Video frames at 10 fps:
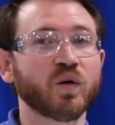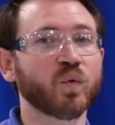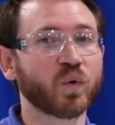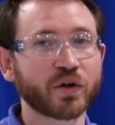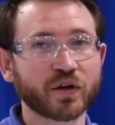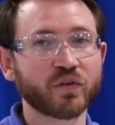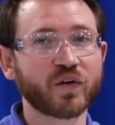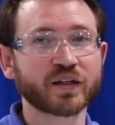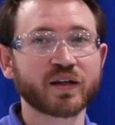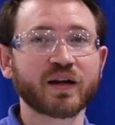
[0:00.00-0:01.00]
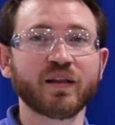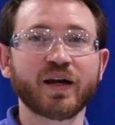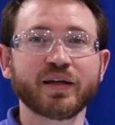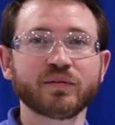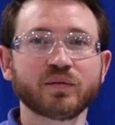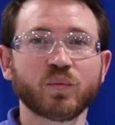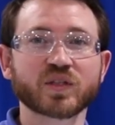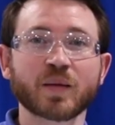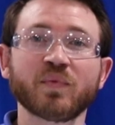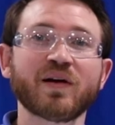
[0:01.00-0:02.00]
where you're going to find it online, what
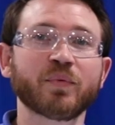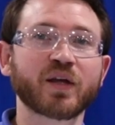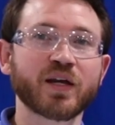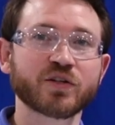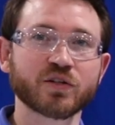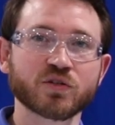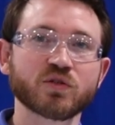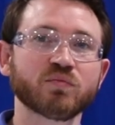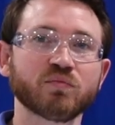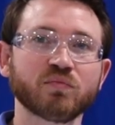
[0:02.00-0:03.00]
type of applications